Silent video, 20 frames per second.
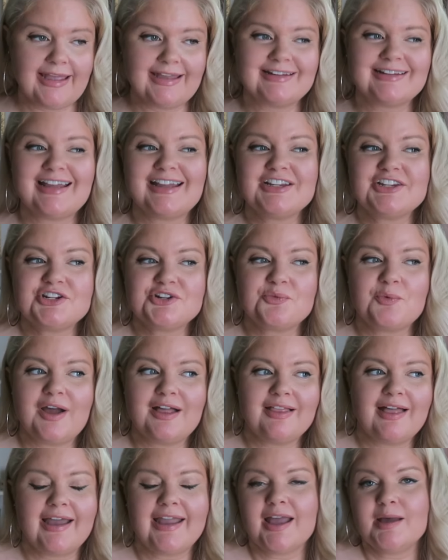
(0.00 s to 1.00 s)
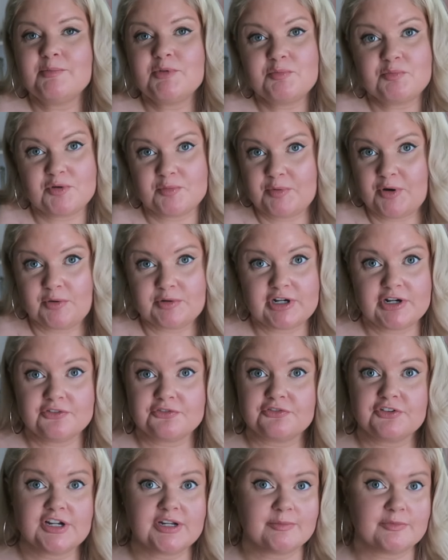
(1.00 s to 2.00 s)
And you know, while I am a proponent of
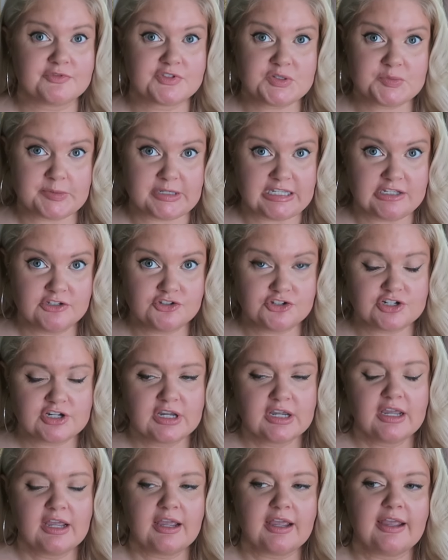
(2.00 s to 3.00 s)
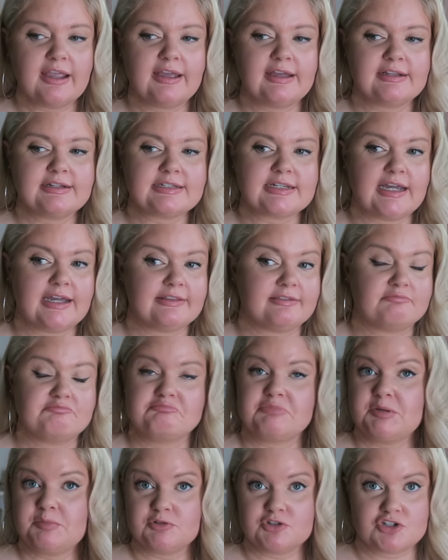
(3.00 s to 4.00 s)
freedom of speech, and I think
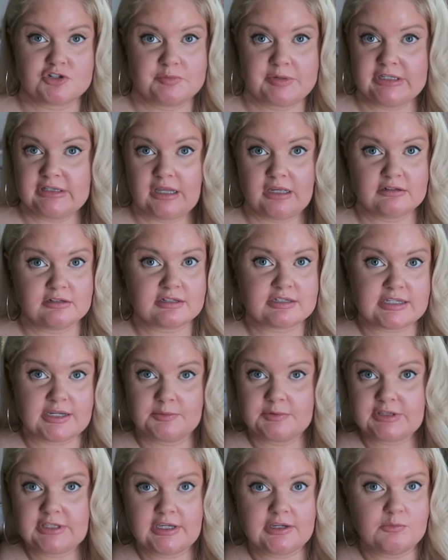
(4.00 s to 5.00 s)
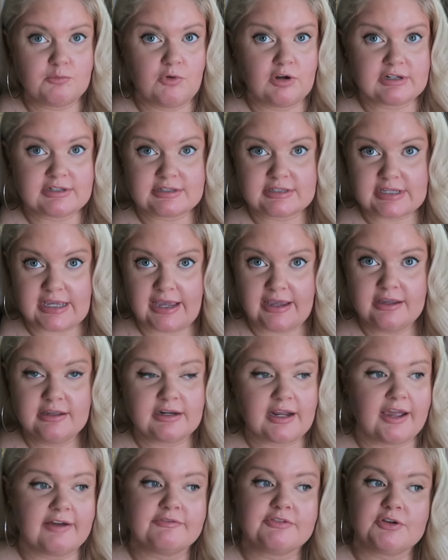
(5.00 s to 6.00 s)
people should be allowed to say what they want to say
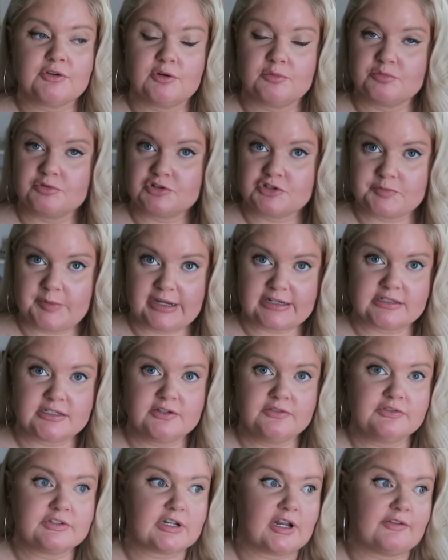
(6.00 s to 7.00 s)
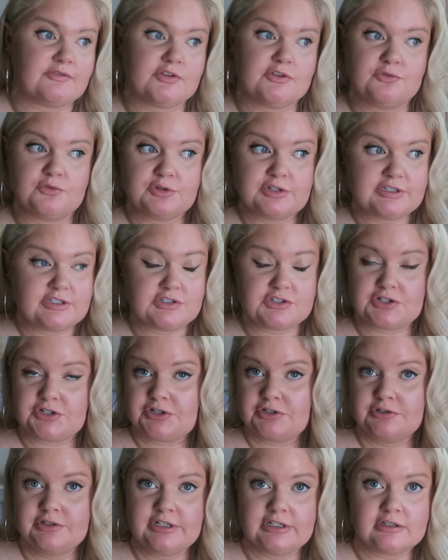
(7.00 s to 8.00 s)
and have their own perspectives and have their voices
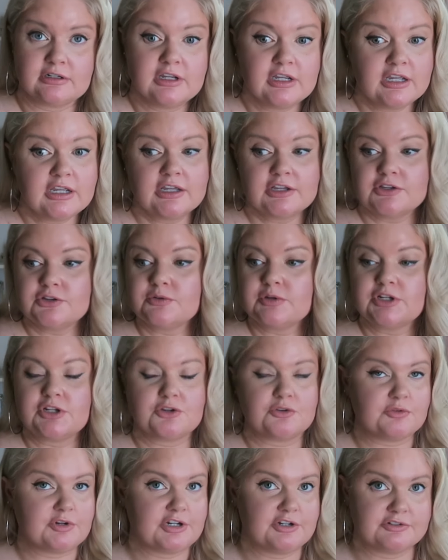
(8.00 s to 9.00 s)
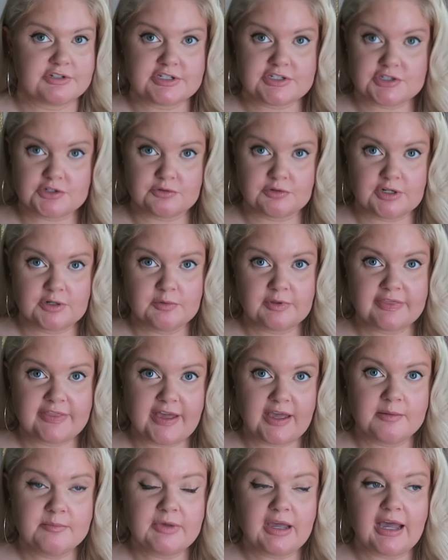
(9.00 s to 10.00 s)
heard, and you can agree or disagree with
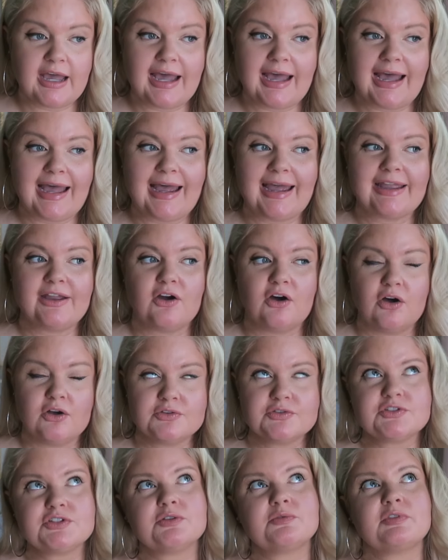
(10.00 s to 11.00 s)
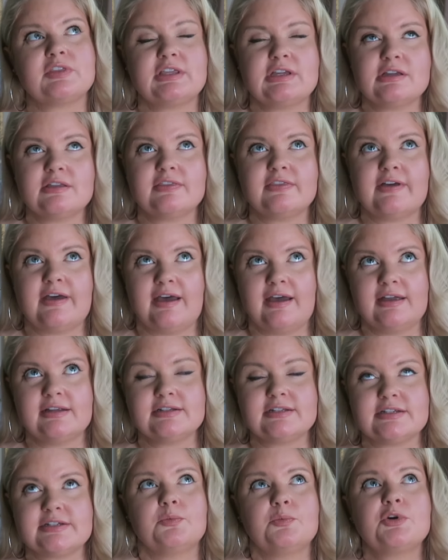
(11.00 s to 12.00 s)
them, I also think
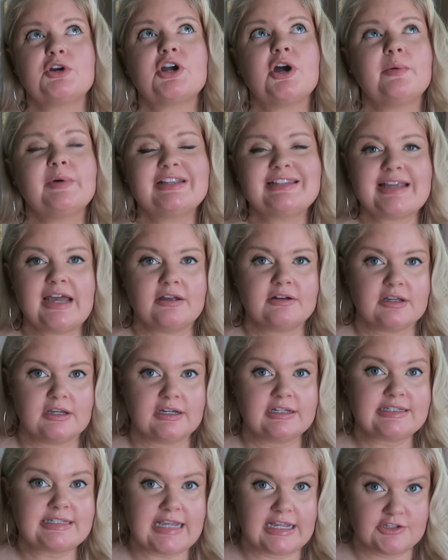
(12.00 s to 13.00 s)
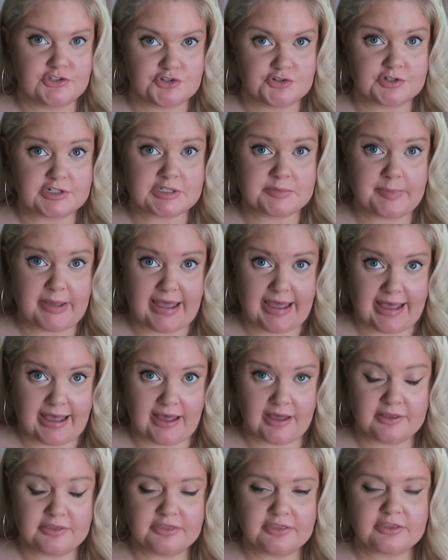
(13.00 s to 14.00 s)
that we're going down a dangerous
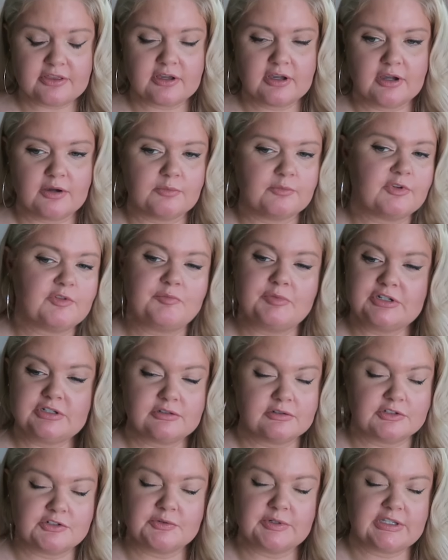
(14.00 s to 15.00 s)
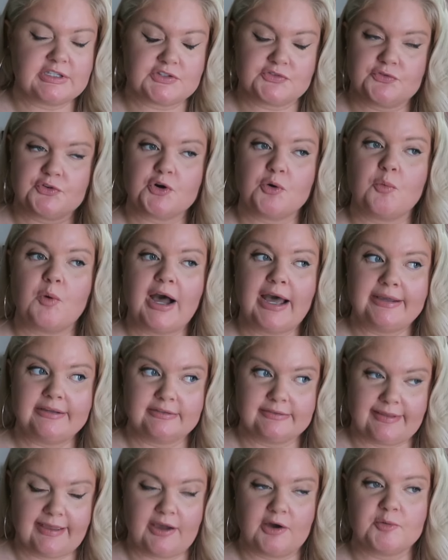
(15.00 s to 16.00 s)
path, and we've been doing this for a while
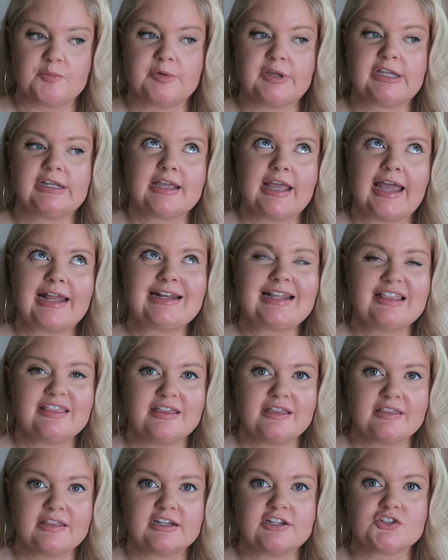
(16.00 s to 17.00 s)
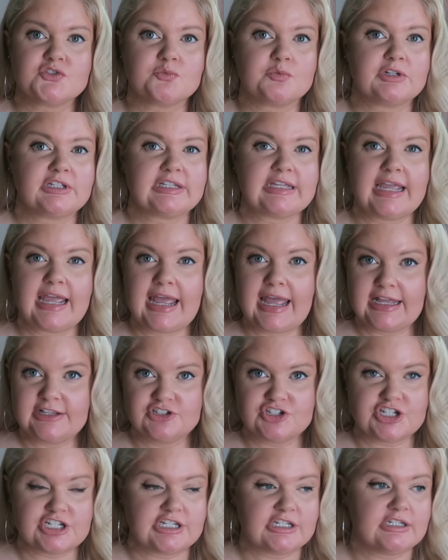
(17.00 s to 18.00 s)
now, but anything that is really
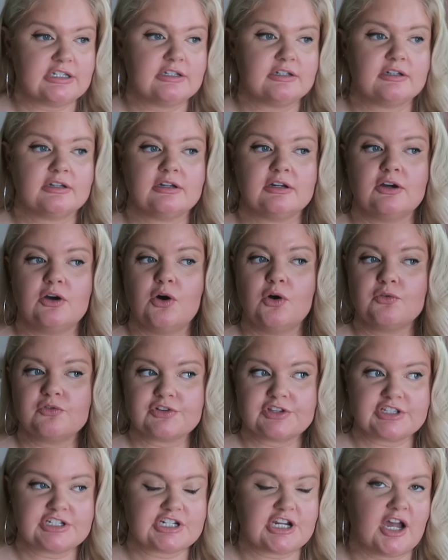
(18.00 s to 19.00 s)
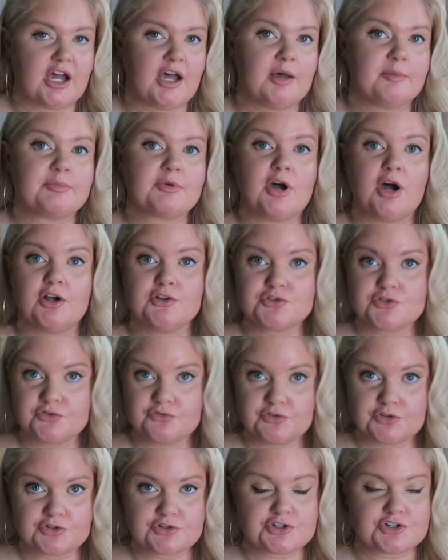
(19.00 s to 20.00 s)
edgy, over the top,
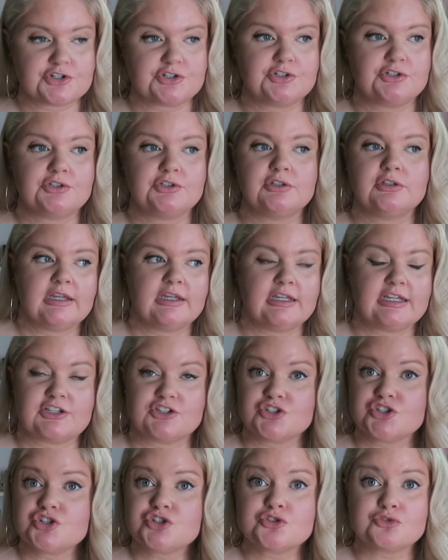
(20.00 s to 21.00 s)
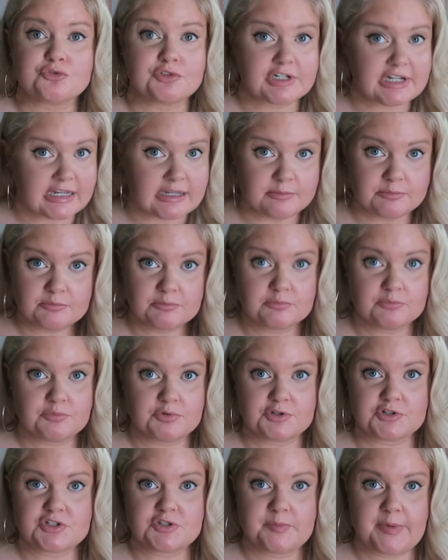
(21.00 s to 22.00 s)
controversial, extreme
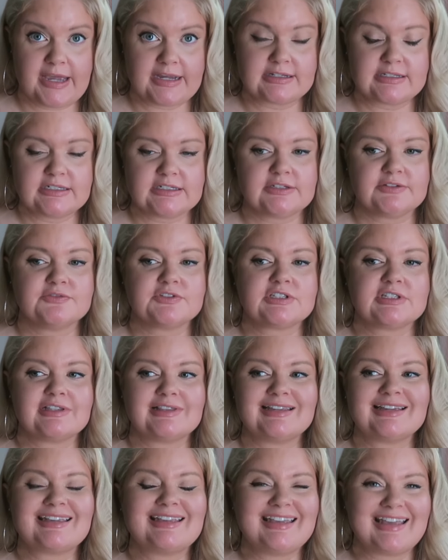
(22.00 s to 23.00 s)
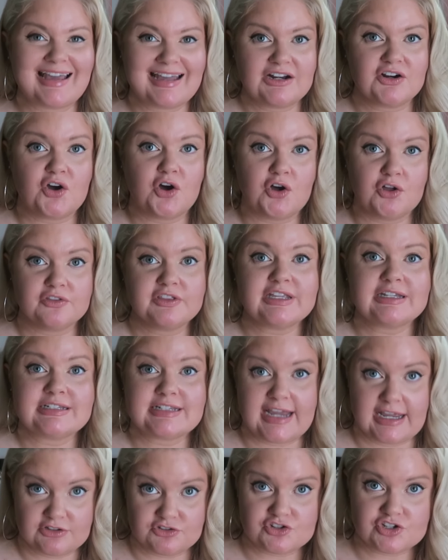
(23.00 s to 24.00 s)
perspectives that get all the
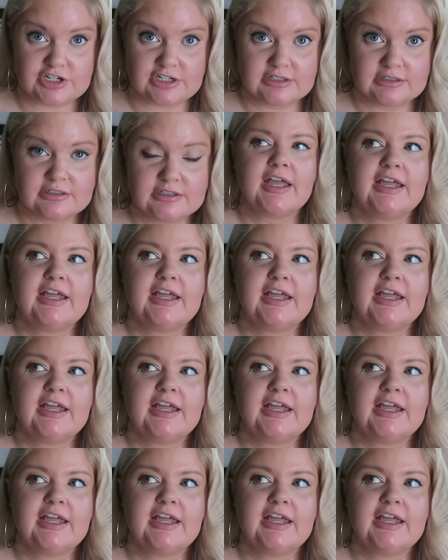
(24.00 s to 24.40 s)
attention.